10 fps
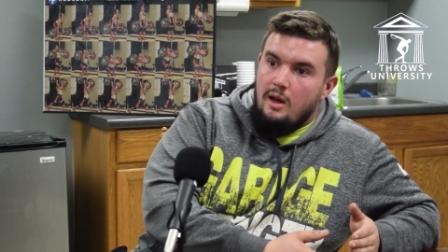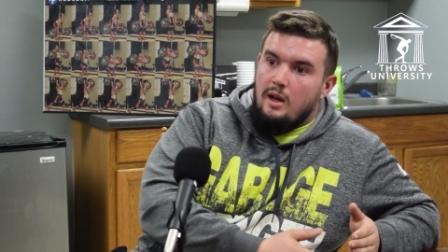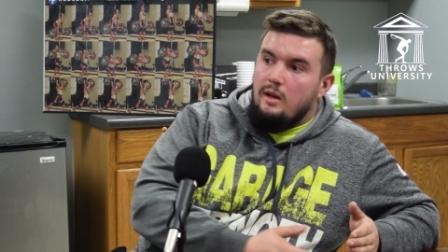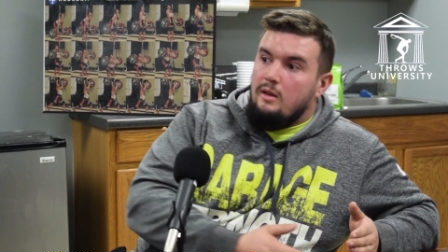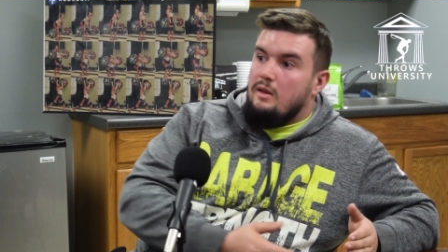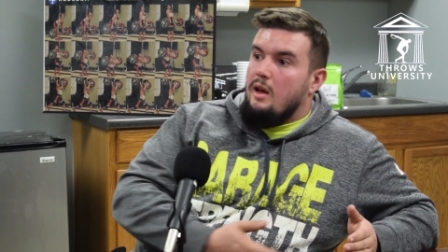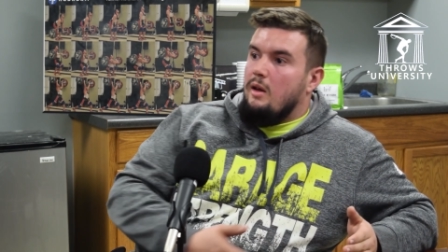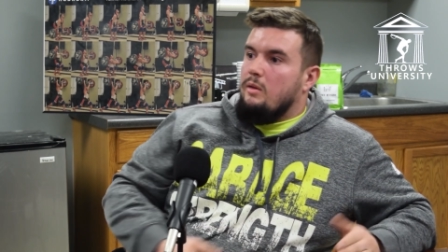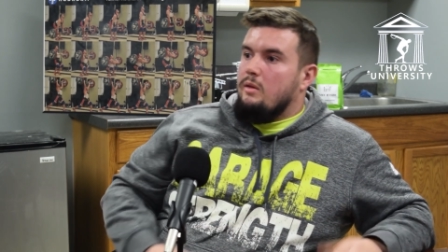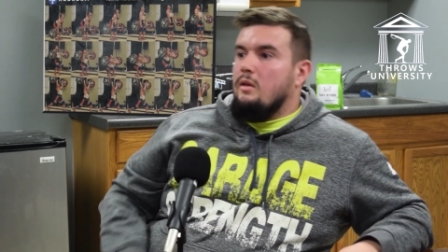and he's
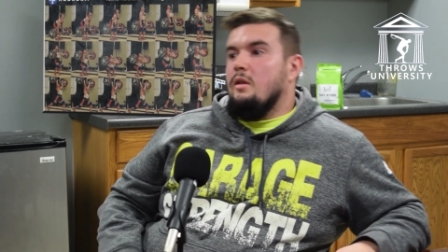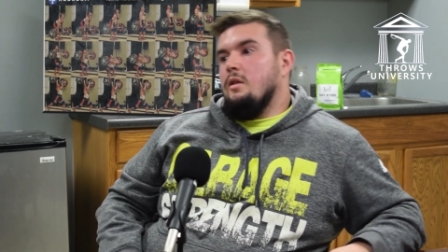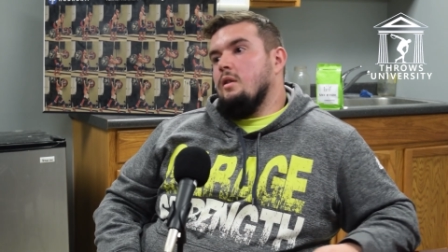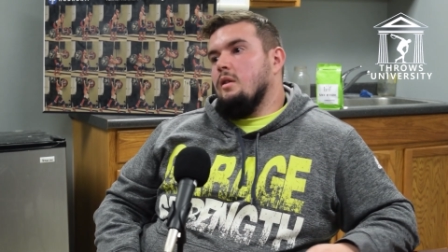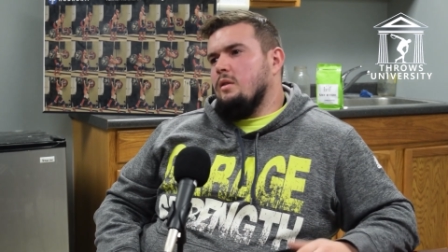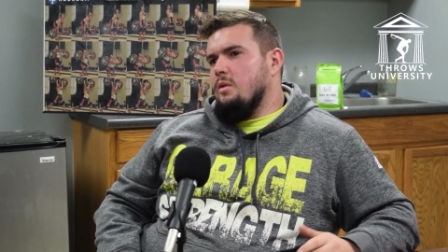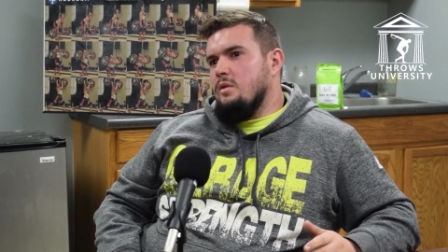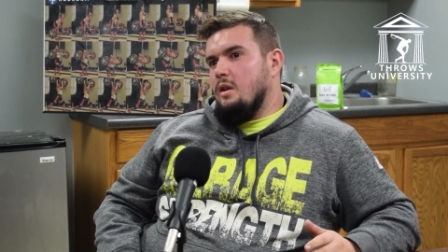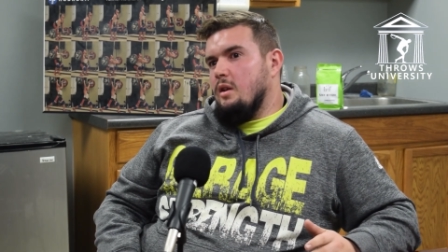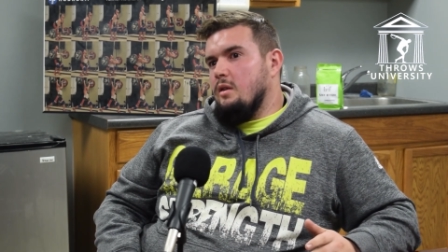now the
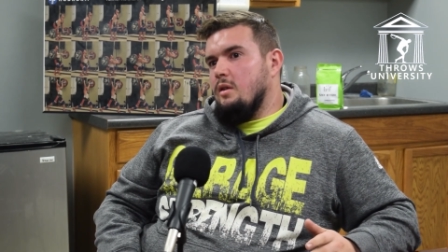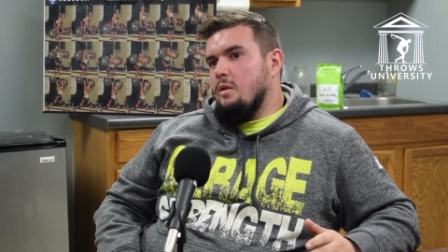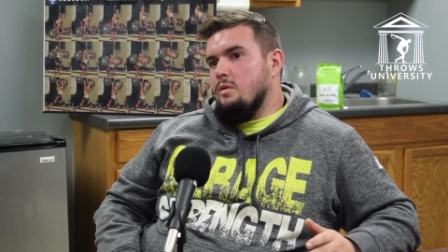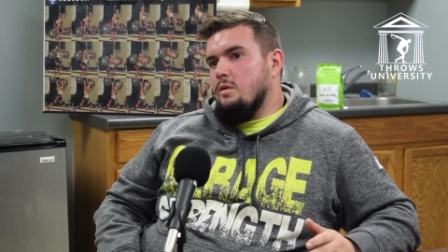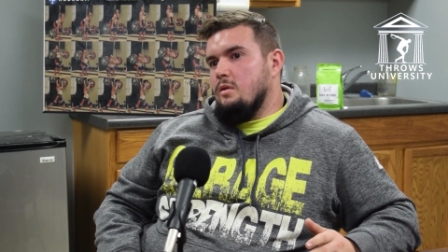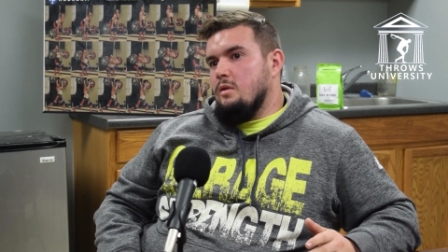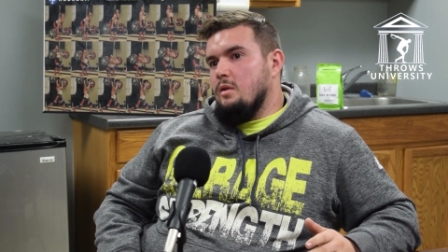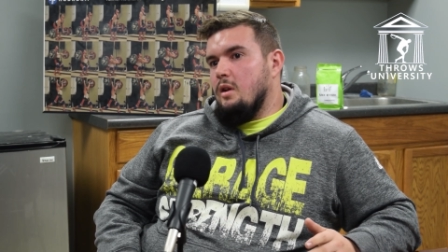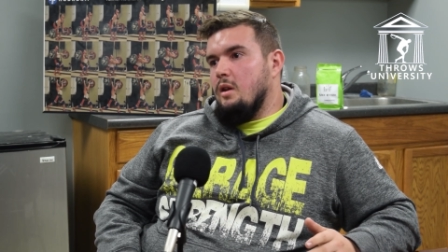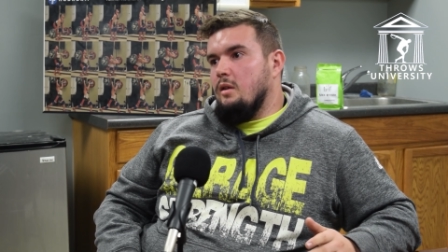associate head coach,
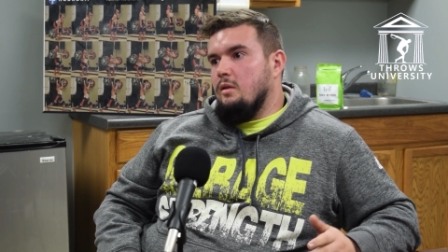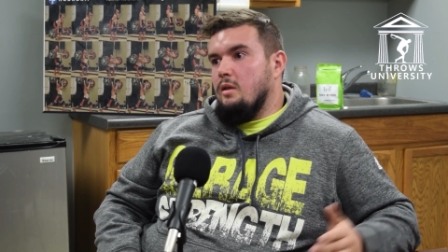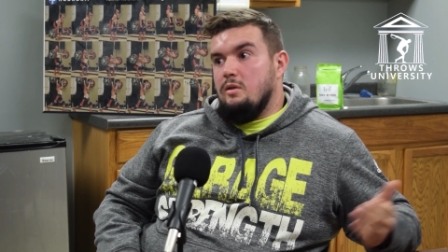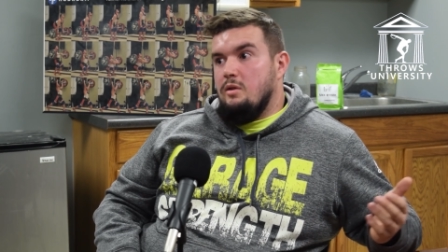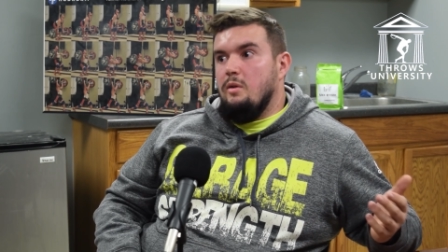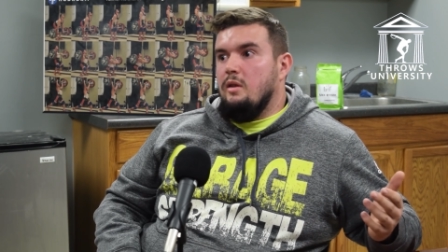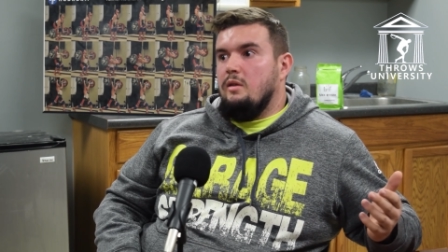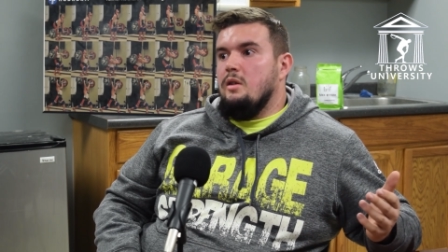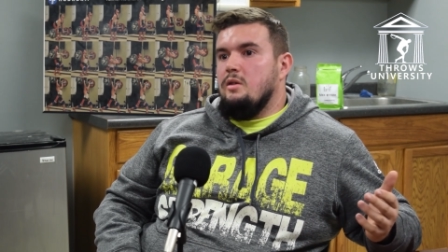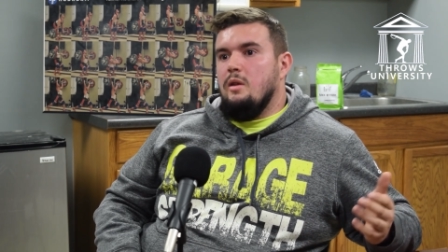and he had two
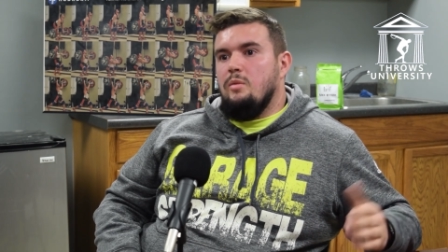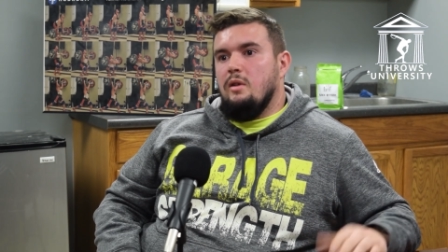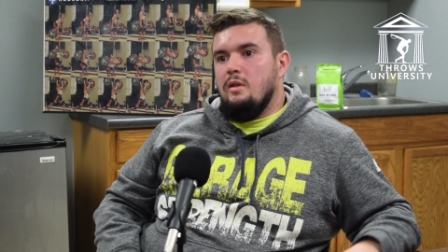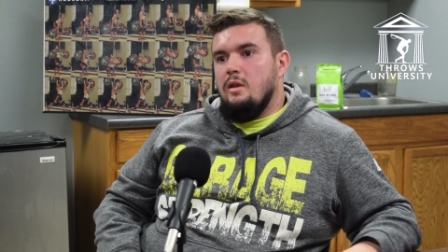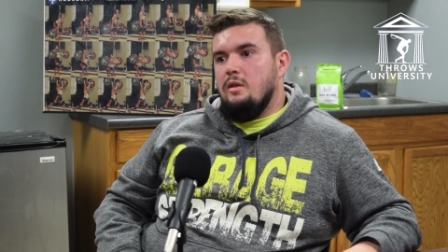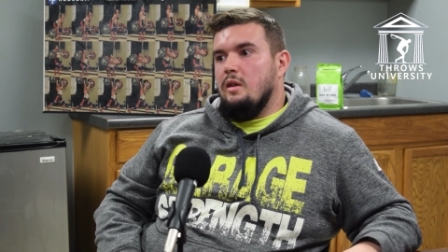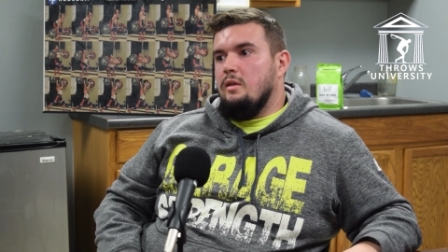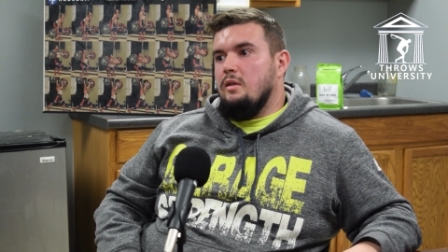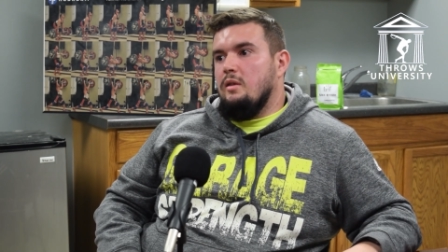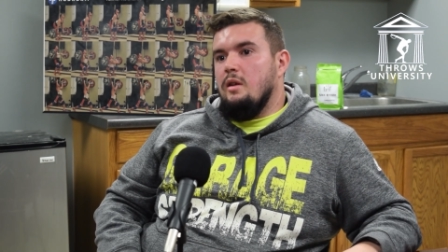NCAA champions at
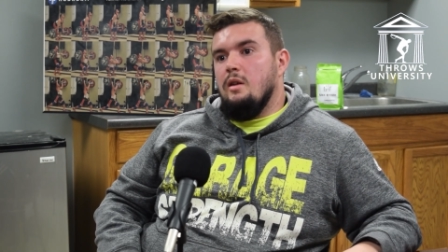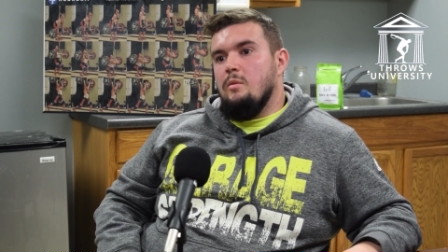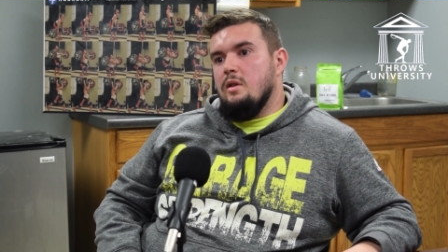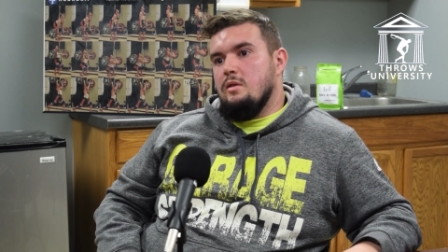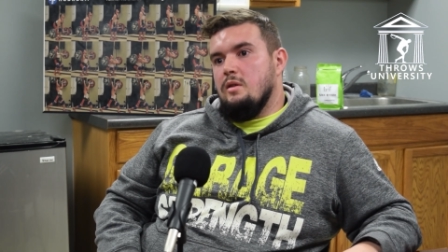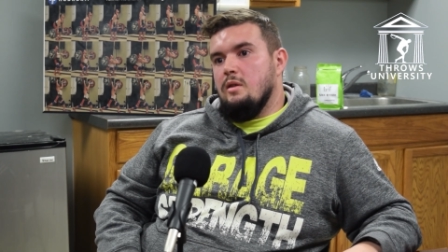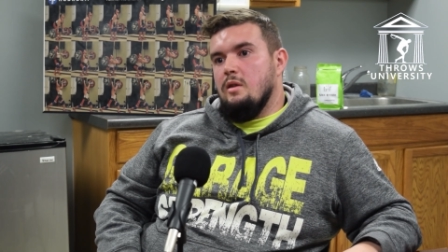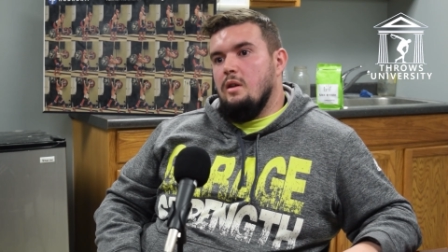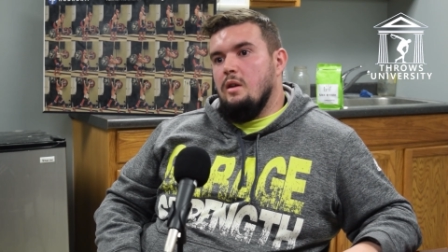Texas A&M last year.